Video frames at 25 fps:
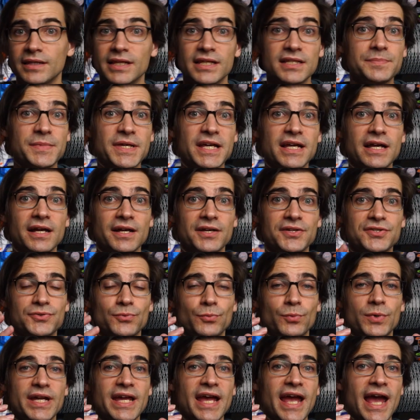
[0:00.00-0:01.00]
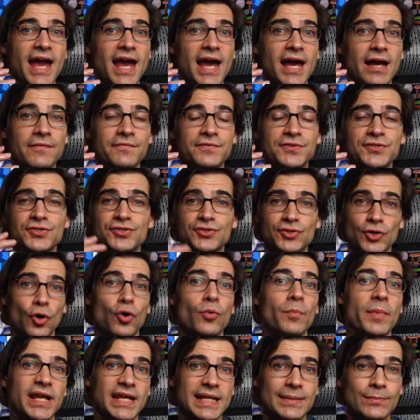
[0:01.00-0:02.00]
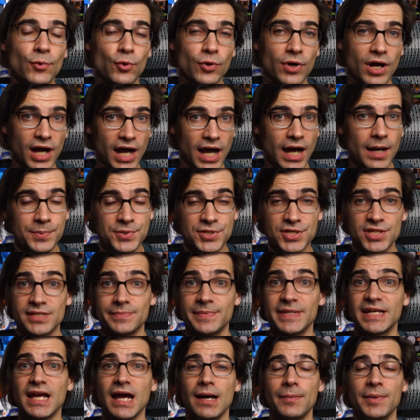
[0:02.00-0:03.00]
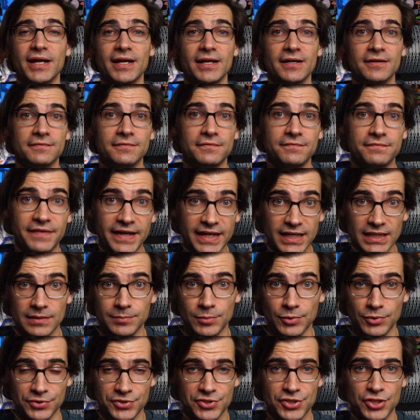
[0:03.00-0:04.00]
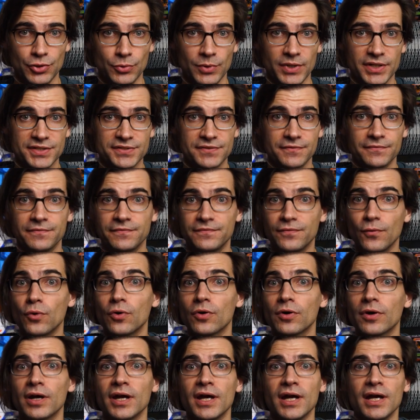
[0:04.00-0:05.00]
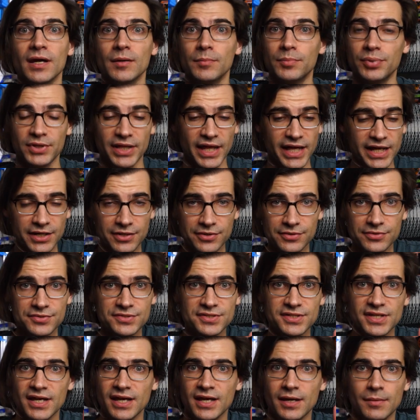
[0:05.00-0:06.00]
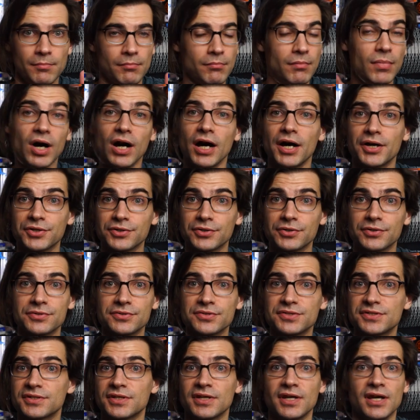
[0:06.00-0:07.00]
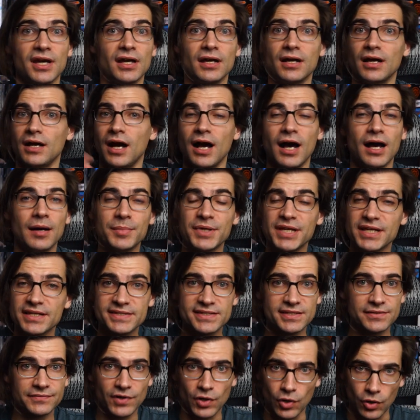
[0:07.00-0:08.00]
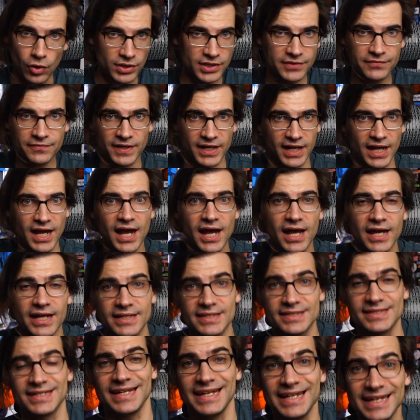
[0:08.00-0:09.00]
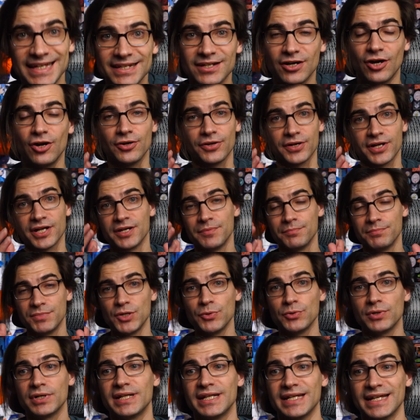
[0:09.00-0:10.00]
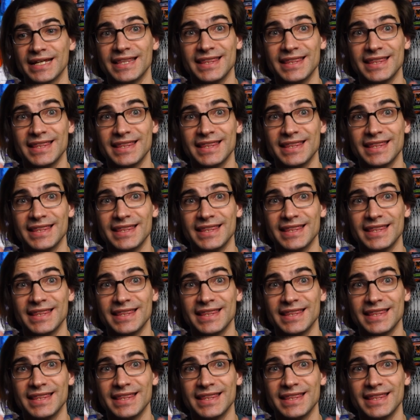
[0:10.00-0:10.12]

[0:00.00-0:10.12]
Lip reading: And that's because we have so many more options becoming available to us for players, modders, hobbyists of all different kinds in our community.